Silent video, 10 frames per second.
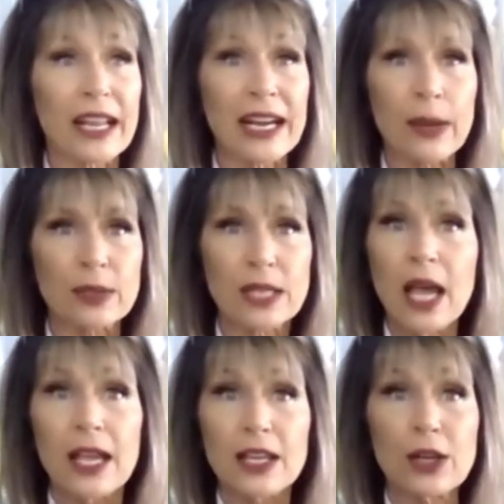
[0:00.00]
And I was,
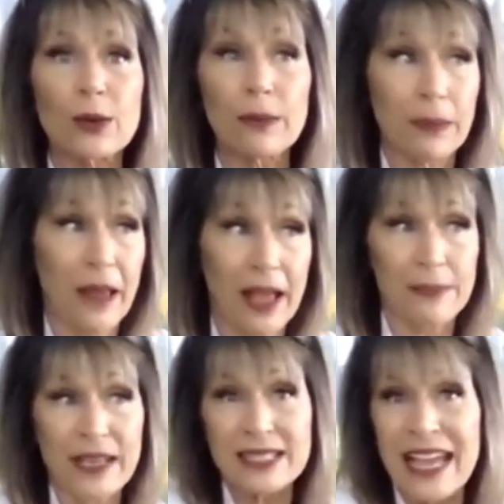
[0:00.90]
you know,
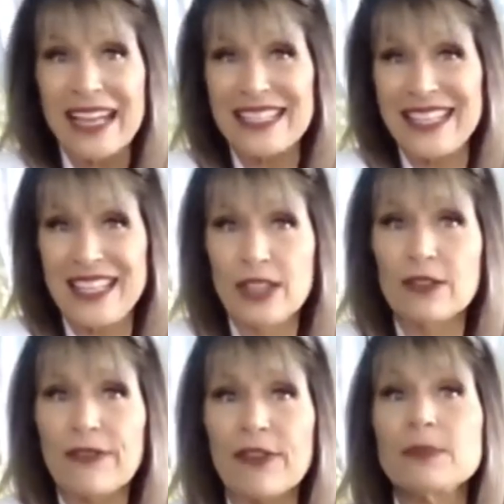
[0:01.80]
because I had to
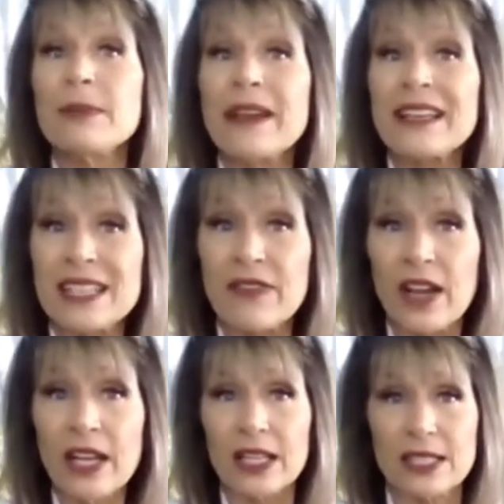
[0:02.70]
heal from domestic
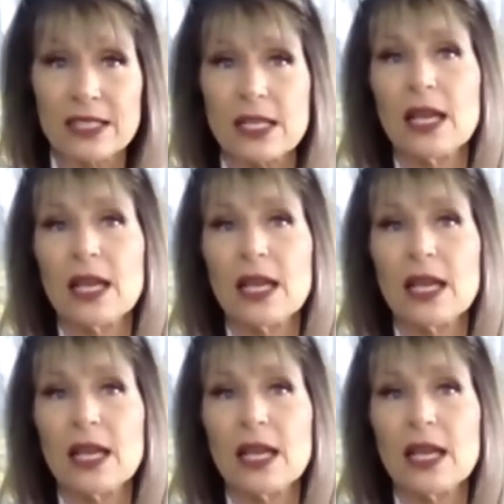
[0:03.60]
violence,